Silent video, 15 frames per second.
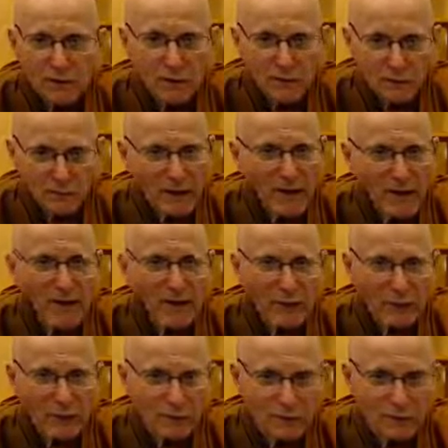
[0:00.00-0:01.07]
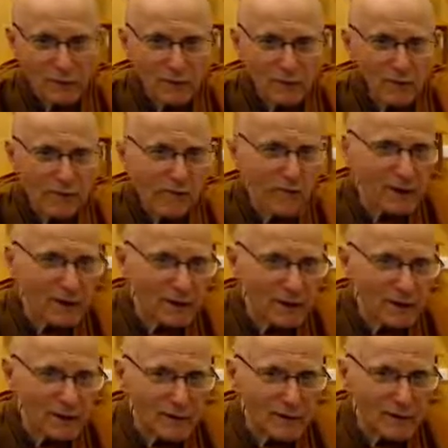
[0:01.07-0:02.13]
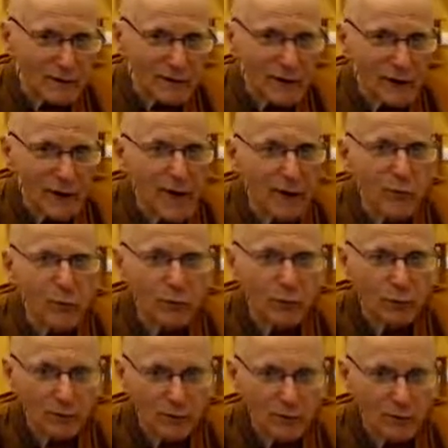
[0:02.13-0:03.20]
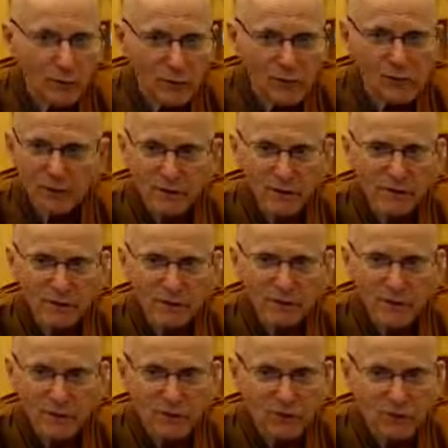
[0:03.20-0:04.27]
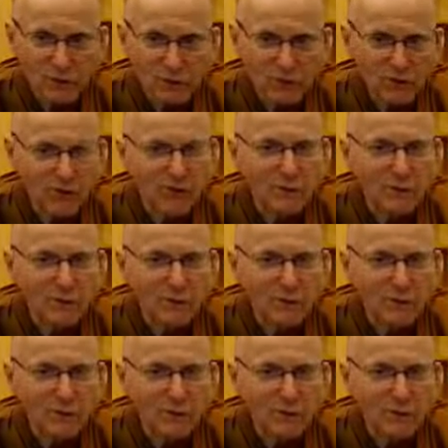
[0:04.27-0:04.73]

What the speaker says: the power of goodness can help with these situations,